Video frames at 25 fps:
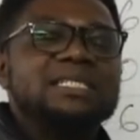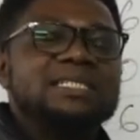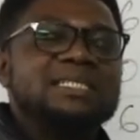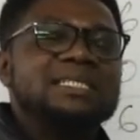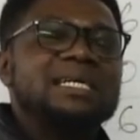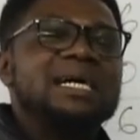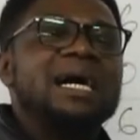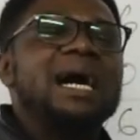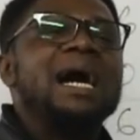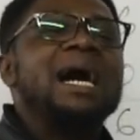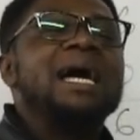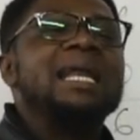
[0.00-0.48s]

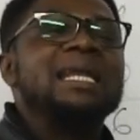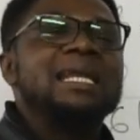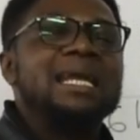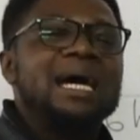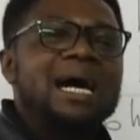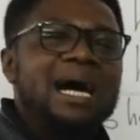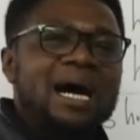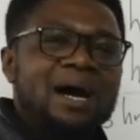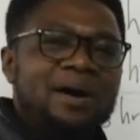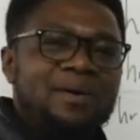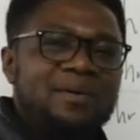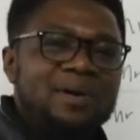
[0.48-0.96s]
An
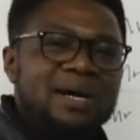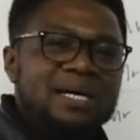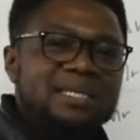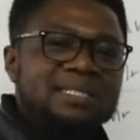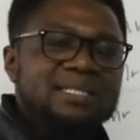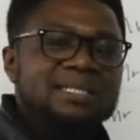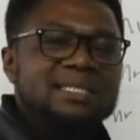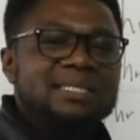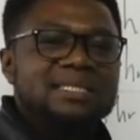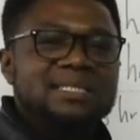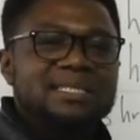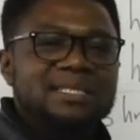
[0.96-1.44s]
hour.
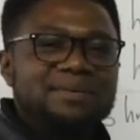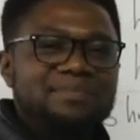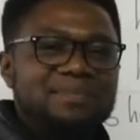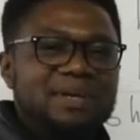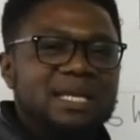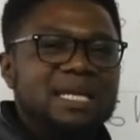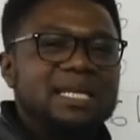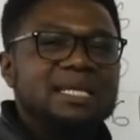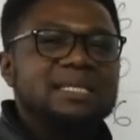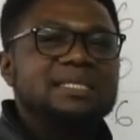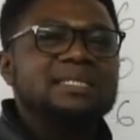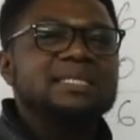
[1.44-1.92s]
60
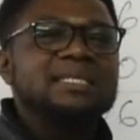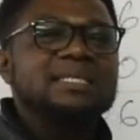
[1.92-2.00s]
minutes